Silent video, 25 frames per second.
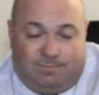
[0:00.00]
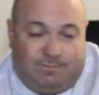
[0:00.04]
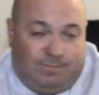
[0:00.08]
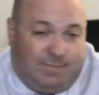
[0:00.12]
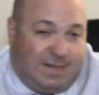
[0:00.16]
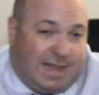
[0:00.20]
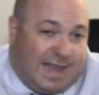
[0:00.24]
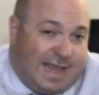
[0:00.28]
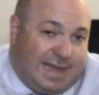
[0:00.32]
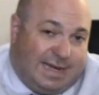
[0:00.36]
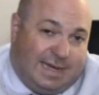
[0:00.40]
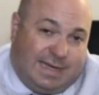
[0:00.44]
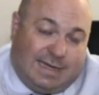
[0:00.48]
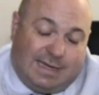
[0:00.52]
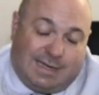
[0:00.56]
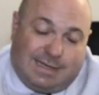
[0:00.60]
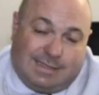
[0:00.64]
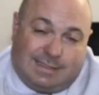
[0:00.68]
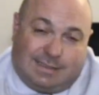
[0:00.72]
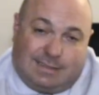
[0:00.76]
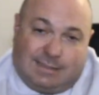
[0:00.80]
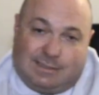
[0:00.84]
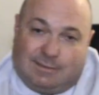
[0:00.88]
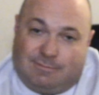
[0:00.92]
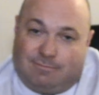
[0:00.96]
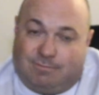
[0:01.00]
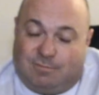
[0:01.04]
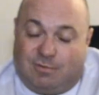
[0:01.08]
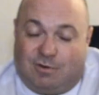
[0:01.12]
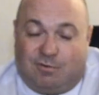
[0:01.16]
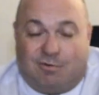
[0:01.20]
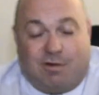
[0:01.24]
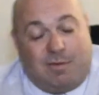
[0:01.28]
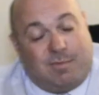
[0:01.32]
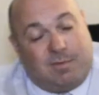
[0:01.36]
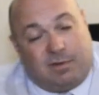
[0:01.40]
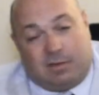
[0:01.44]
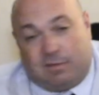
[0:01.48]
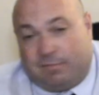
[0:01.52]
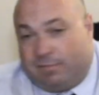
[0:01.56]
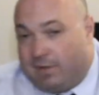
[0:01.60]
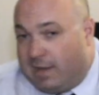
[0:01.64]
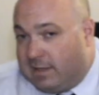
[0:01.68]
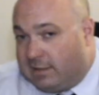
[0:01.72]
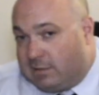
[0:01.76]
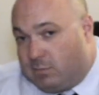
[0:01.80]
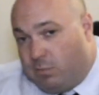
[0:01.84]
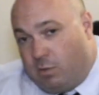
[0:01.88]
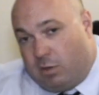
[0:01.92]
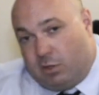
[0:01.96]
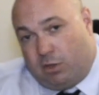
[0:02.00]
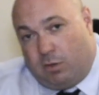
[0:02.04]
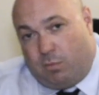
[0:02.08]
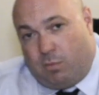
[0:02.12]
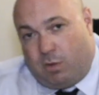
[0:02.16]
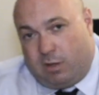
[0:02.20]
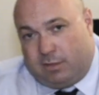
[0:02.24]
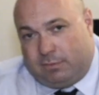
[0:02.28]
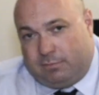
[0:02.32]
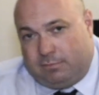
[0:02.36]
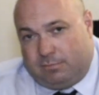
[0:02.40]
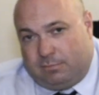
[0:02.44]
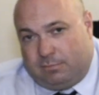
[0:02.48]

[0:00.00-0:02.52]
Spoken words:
That is criminal defense 101.